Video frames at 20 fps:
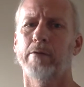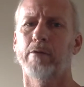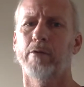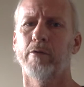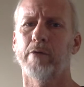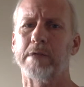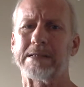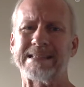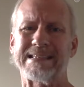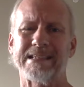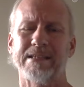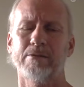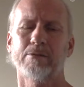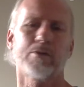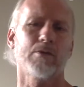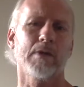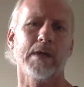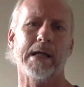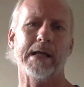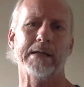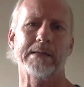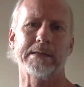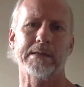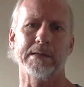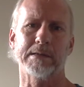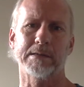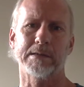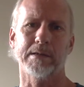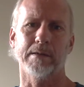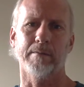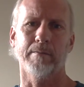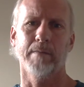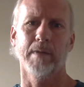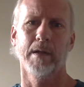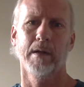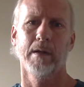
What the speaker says: to the centralized system,